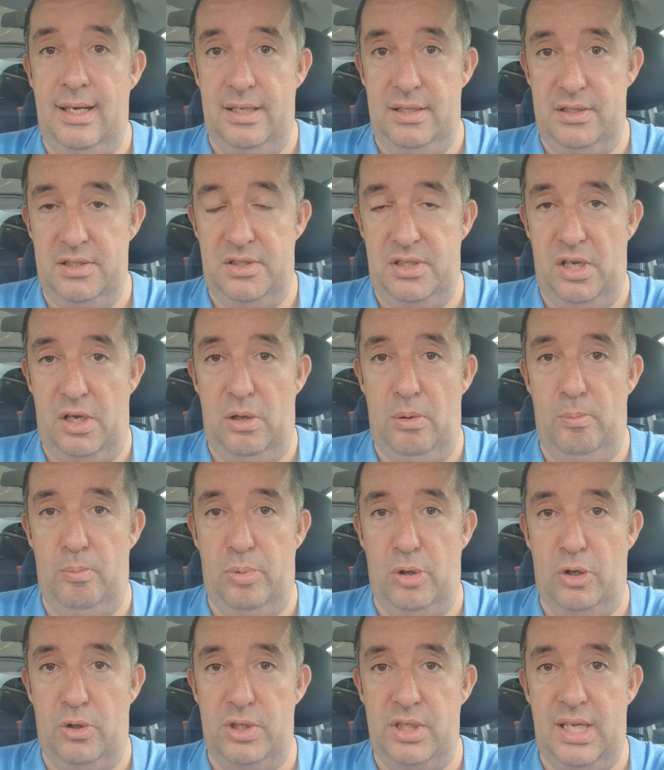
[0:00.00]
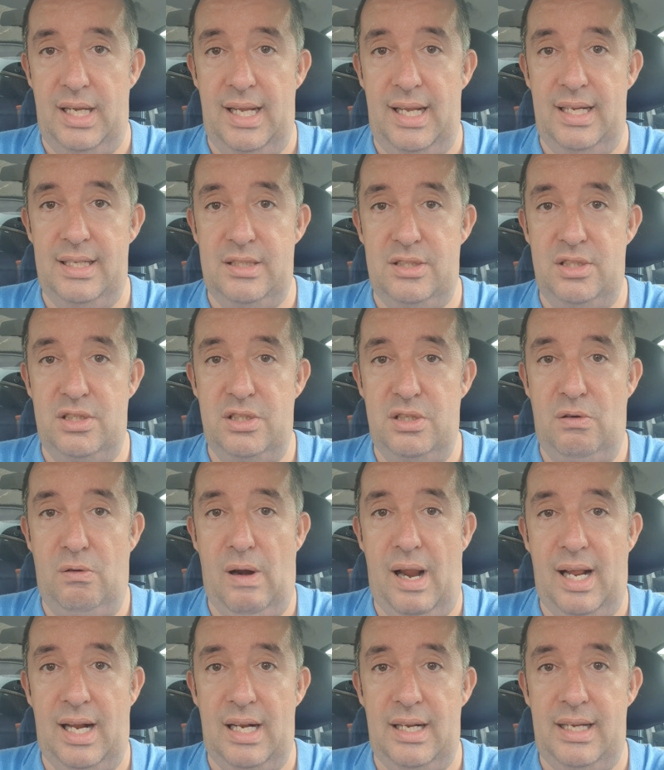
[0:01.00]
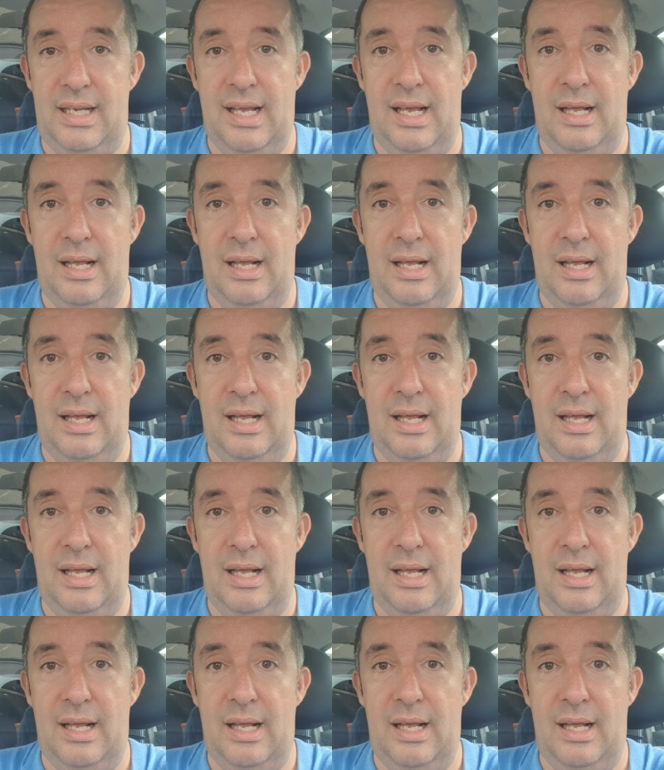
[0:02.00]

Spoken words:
and a certain blonde haired scraggly